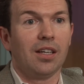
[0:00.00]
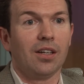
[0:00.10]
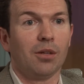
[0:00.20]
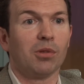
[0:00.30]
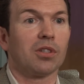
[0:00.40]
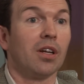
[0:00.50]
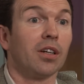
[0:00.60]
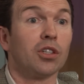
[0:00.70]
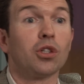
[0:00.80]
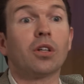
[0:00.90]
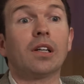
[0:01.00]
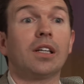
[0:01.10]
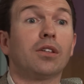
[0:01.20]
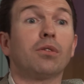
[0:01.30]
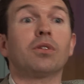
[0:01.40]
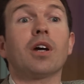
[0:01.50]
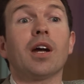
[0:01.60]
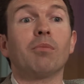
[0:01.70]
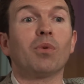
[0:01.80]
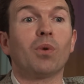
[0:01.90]
almost longitudinally through
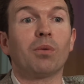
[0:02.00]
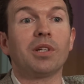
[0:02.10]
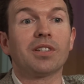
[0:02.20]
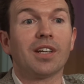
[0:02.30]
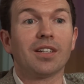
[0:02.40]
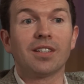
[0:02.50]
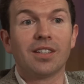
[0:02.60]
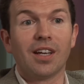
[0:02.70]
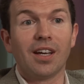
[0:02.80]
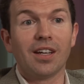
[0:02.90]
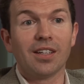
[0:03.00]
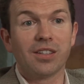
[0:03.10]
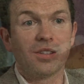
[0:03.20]
time, where we stand today in